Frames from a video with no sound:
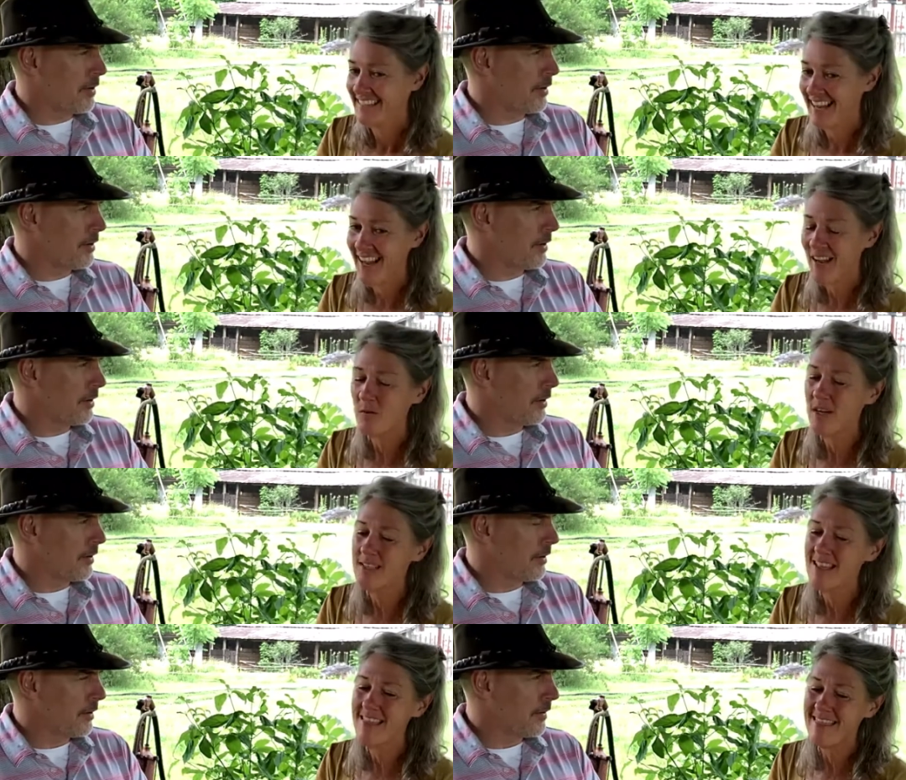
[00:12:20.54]
Speaker 1: Yeah, it
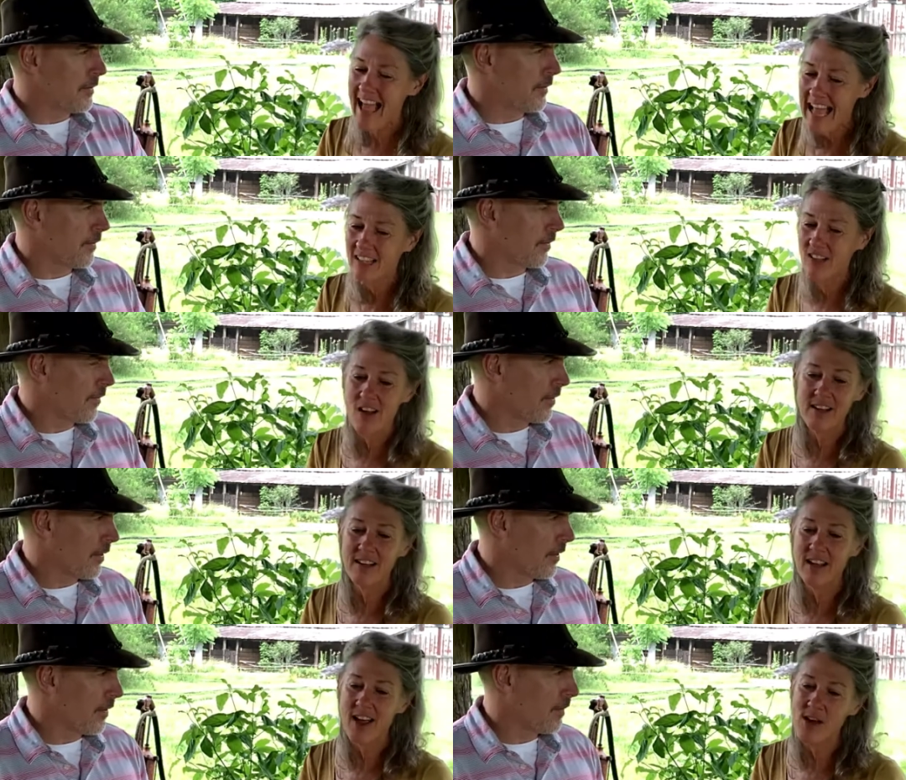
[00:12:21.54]
wasn't that long
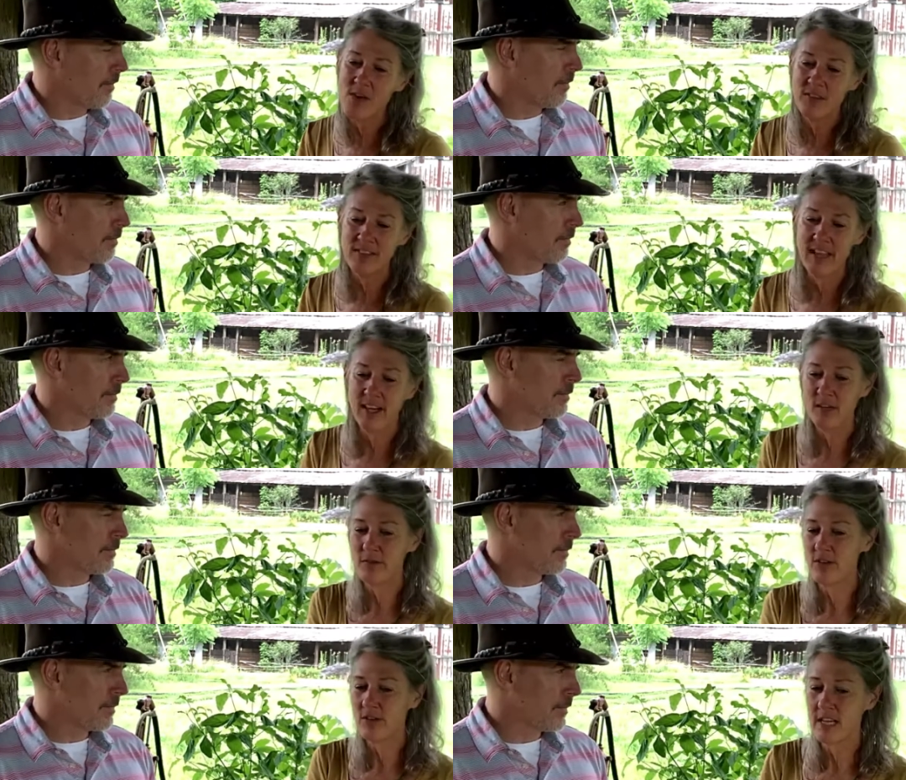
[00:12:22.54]
ago that they
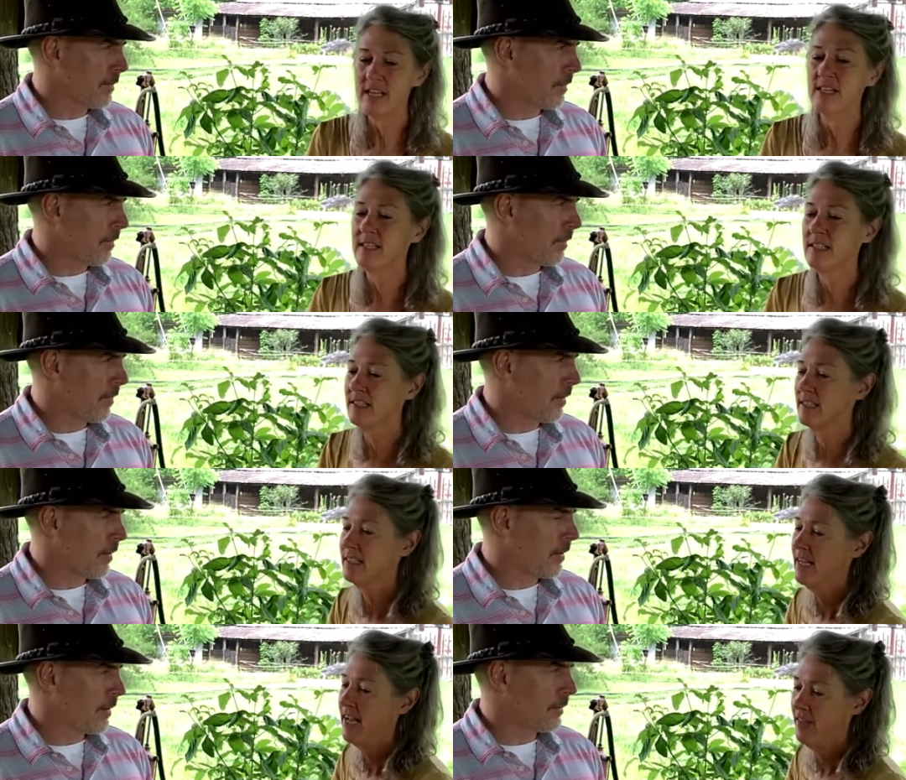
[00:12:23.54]
interviewed
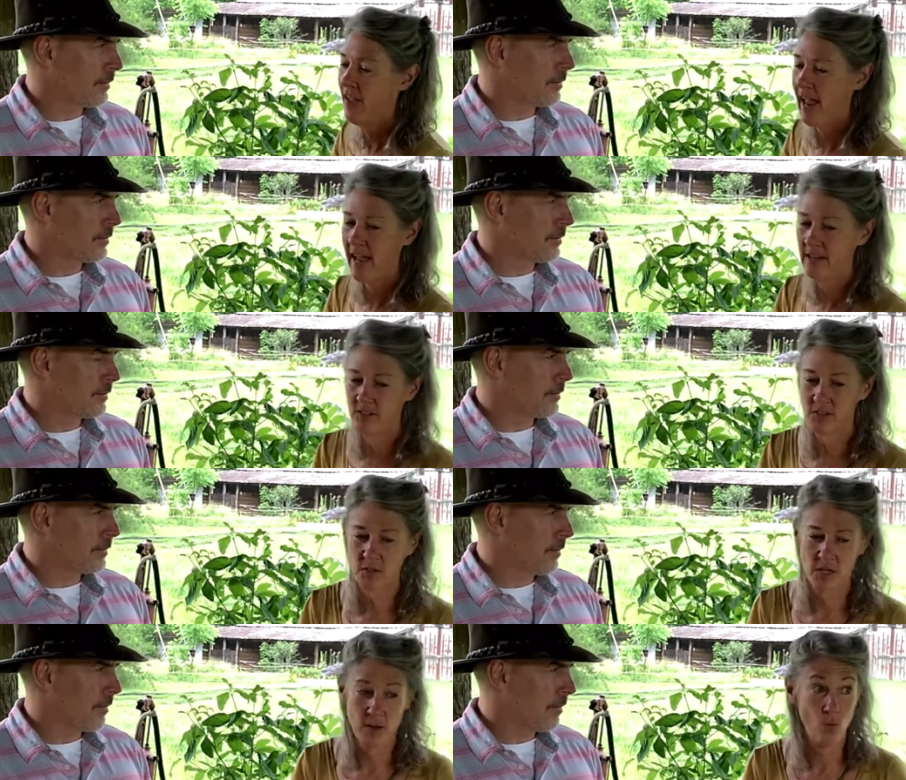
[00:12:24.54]
kids and they
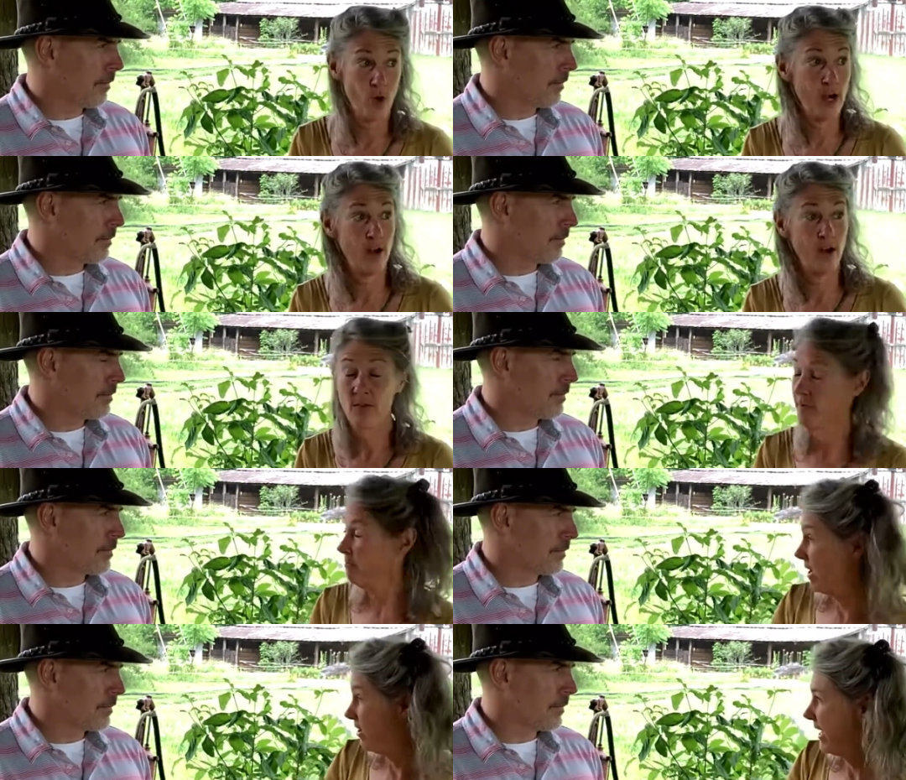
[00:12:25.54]
asked them where
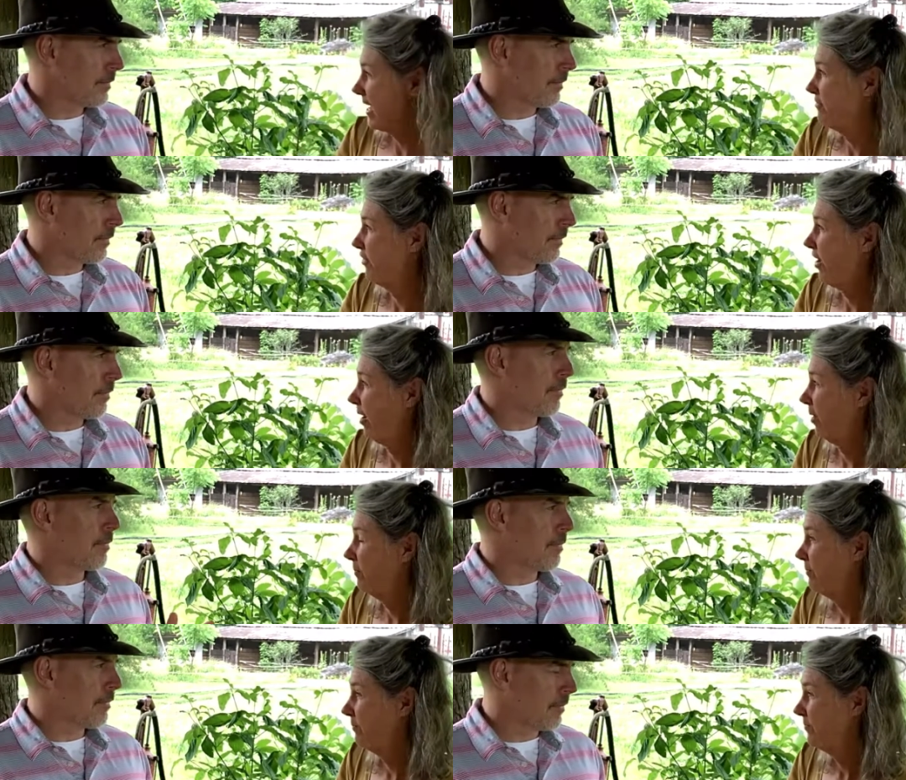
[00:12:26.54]
milk came
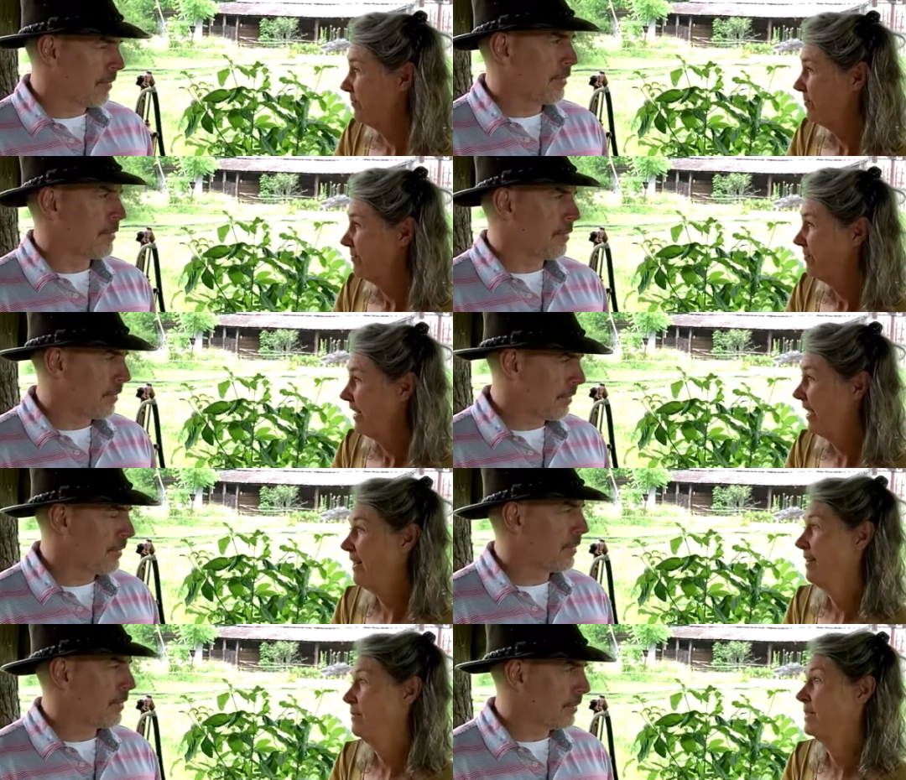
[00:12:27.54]
from
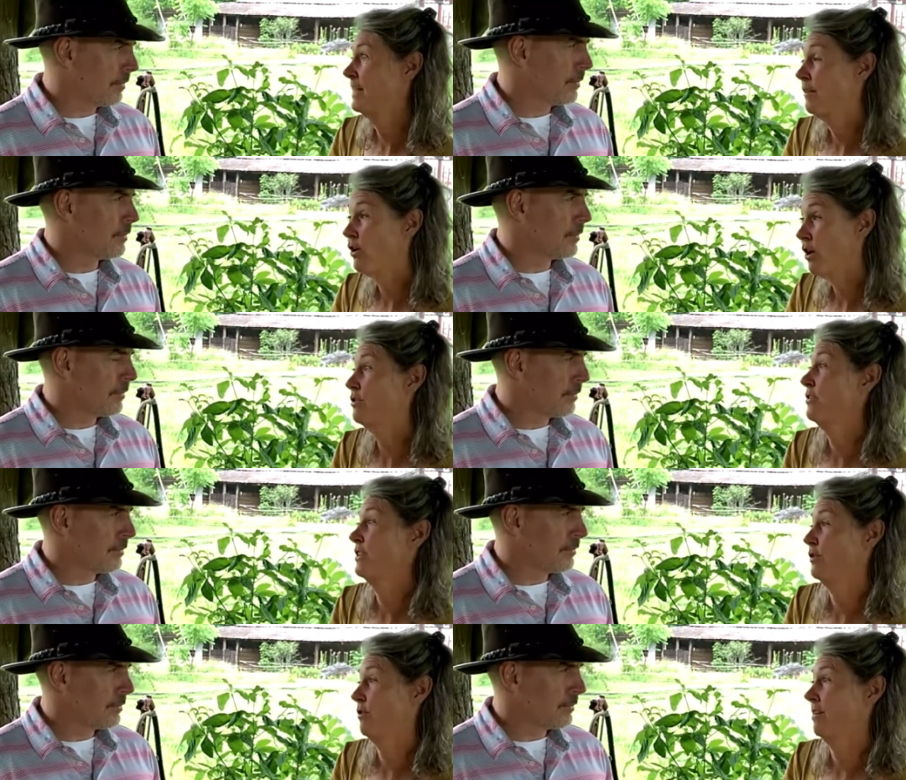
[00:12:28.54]
and they would say the grocery
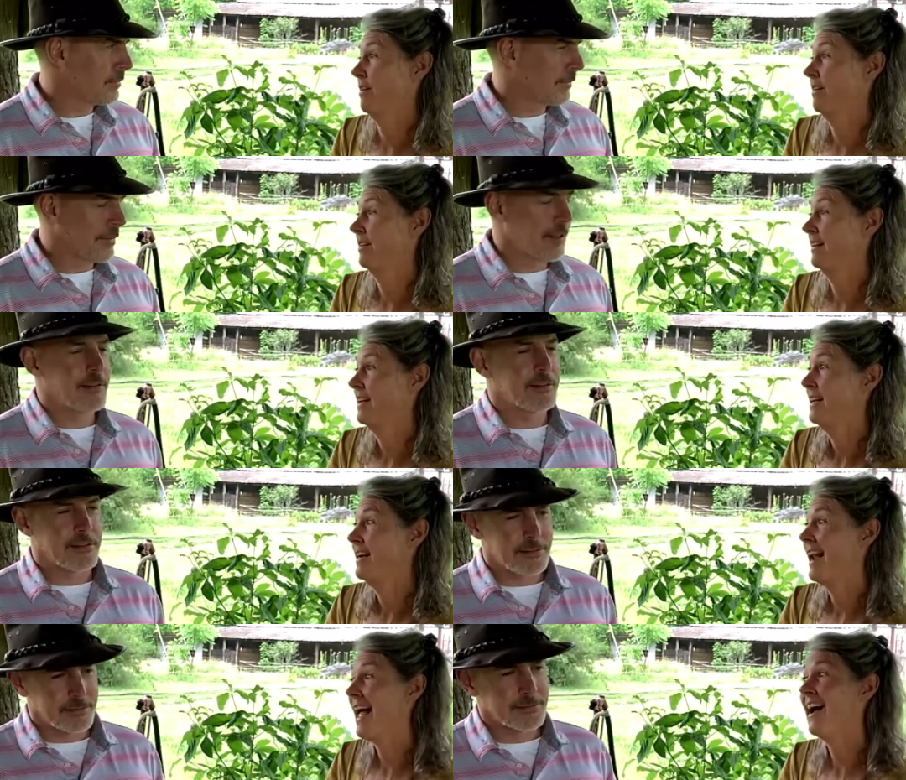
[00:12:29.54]
store.
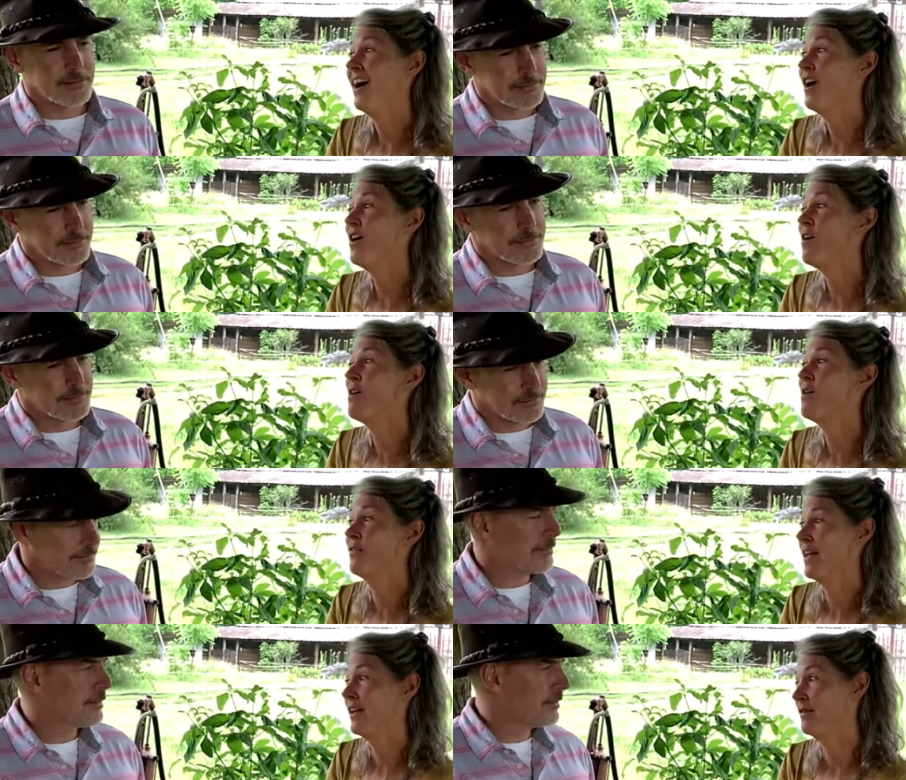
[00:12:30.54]
Now
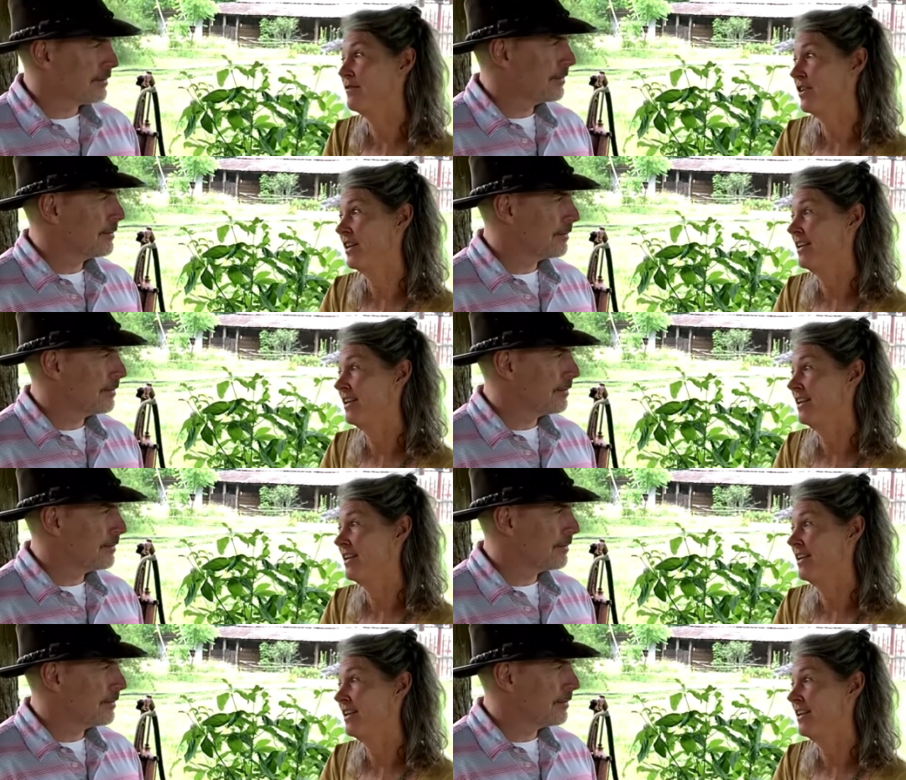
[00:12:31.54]
they interview